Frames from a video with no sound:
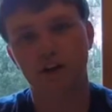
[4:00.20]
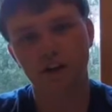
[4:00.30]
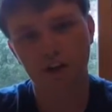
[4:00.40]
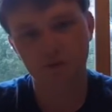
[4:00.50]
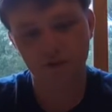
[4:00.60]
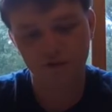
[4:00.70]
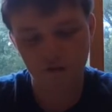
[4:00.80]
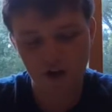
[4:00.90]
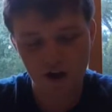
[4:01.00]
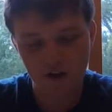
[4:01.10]
at number
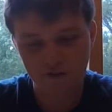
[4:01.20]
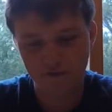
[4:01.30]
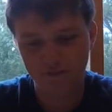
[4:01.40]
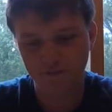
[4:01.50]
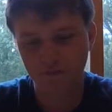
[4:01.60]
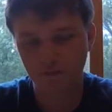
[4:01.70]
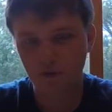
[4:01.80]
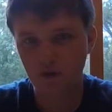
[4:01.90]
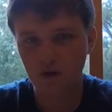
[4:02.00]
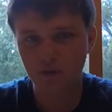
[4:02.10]
five.
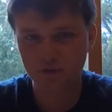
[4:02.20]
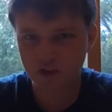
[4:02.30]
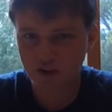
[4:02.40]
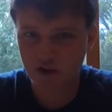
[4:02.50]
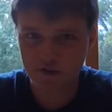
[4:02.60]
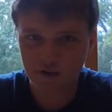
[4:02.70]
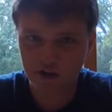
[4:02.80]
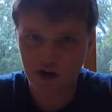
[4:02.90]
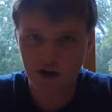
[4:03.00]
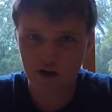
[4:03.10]
I'm still gonna have it
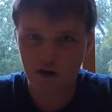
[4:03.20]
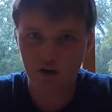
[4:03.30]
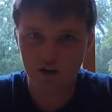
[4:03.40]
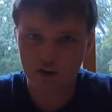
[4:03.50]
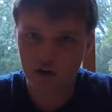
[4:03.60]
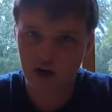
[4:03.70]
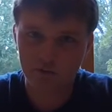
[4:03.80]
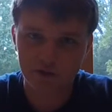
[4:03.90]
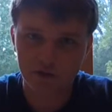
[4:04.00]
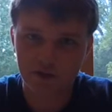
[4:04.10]
tied on all the time
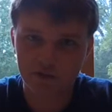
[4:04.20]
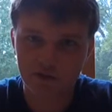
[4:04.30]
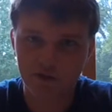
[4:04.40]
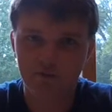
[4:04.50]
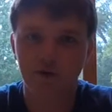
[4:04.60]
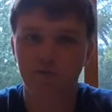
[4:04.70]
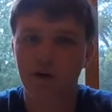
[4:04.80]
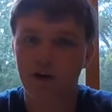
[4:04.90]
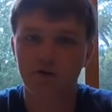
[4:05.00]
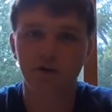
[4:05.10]
in the summer, no
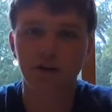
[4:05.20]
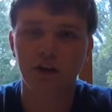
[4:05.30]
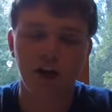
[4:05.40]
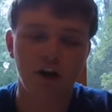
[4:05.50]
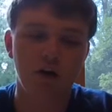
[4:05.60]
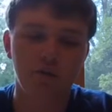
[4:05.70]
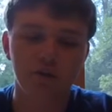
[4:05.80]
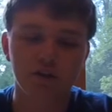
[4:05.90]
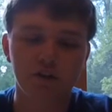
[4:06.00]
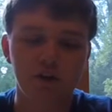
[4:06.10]
matter what lake
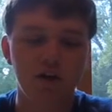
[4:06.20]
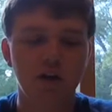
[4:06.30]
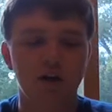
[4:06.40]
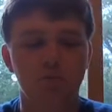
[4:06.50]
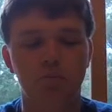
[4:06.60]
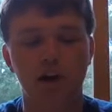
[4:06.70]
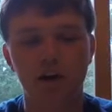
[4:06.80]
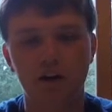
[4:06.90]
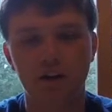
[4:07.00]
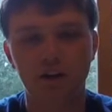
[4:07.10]
almost.
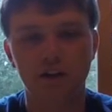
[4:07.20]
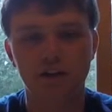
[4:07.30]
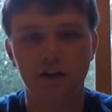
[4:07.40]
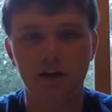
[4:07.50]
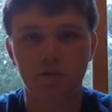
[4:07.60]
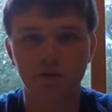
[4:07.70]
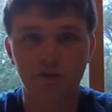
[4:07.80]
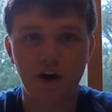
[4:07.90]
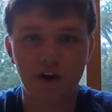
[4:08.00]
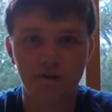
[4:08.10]
But it's at number
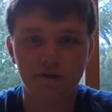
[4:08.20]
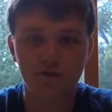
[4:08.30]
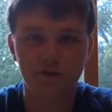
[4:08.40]
five